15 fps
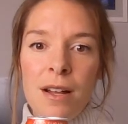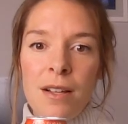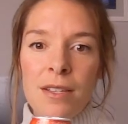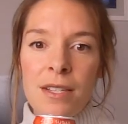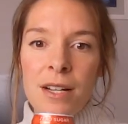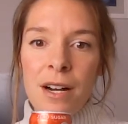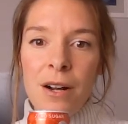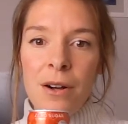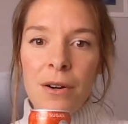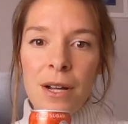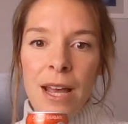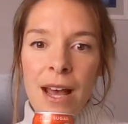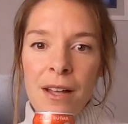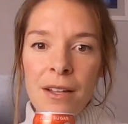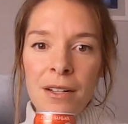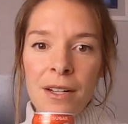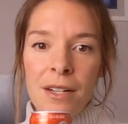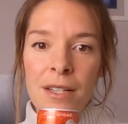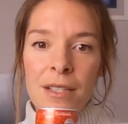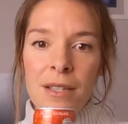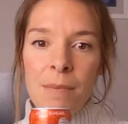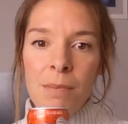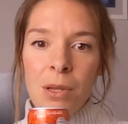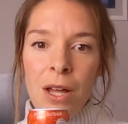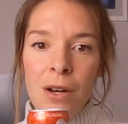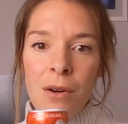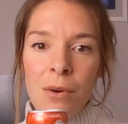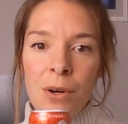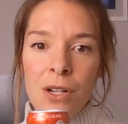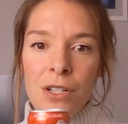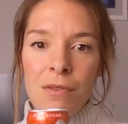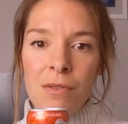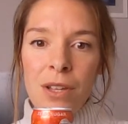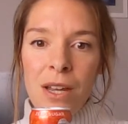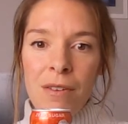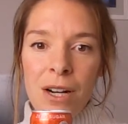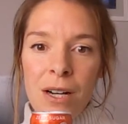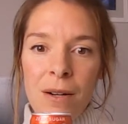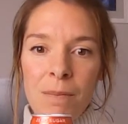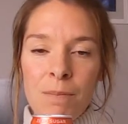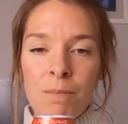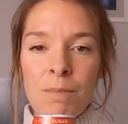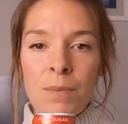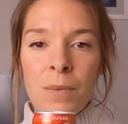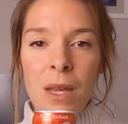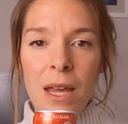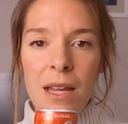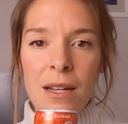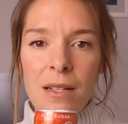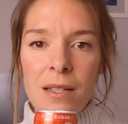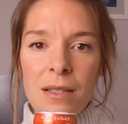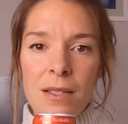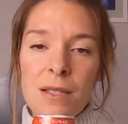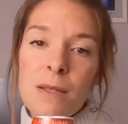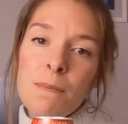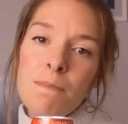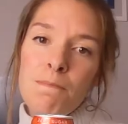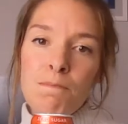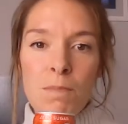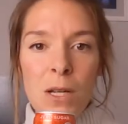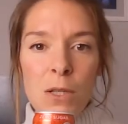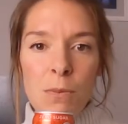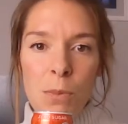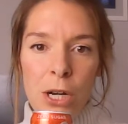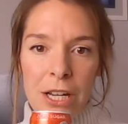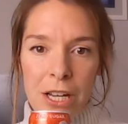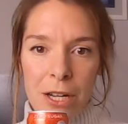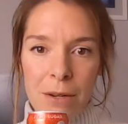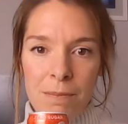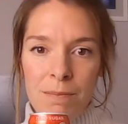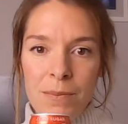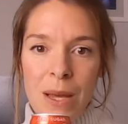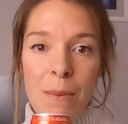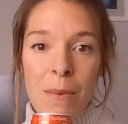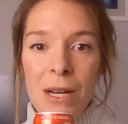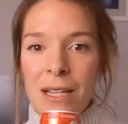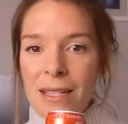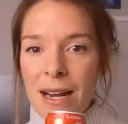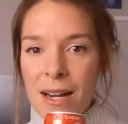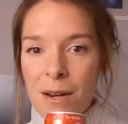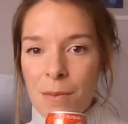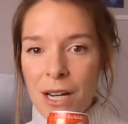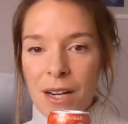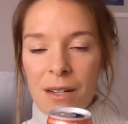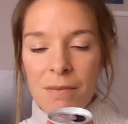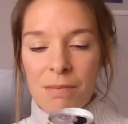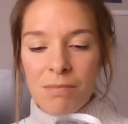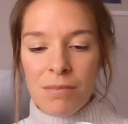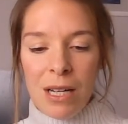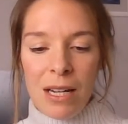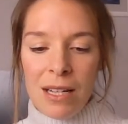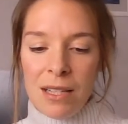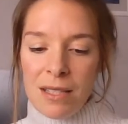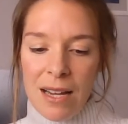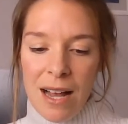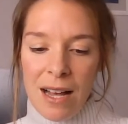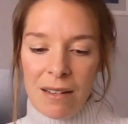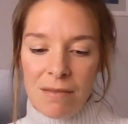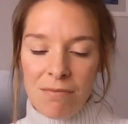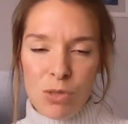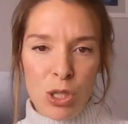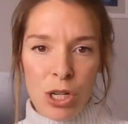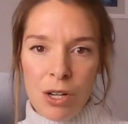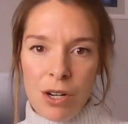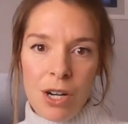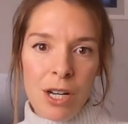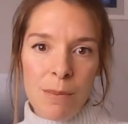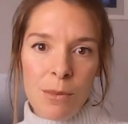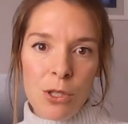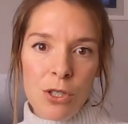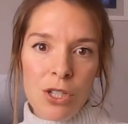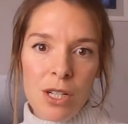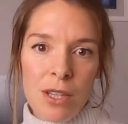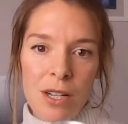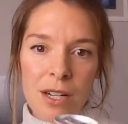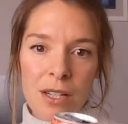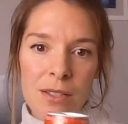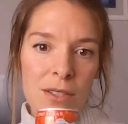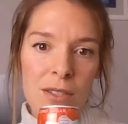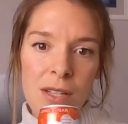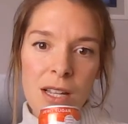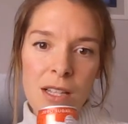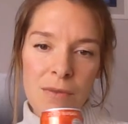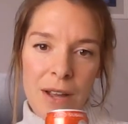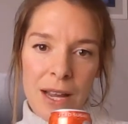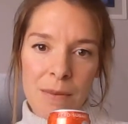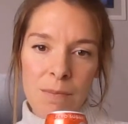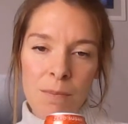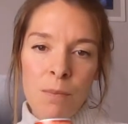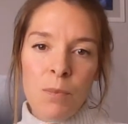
0 calories, blood orange flavor. And it's pretty good. I mean, it's not a beer and it's not sugary kombucha either. It's fine.